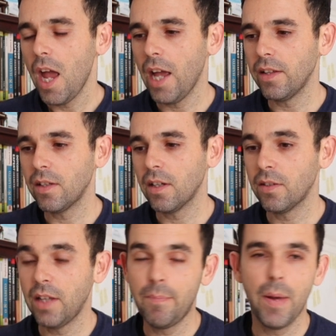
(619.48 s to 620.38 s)
and
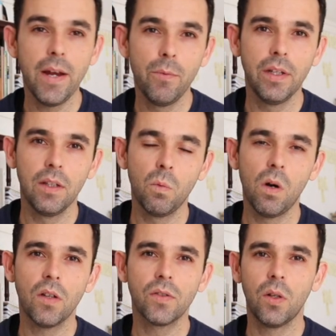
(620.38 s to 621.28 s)
they pay really
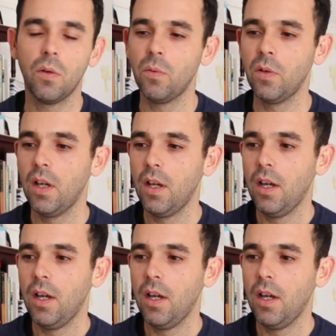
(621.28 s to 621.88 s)
well. So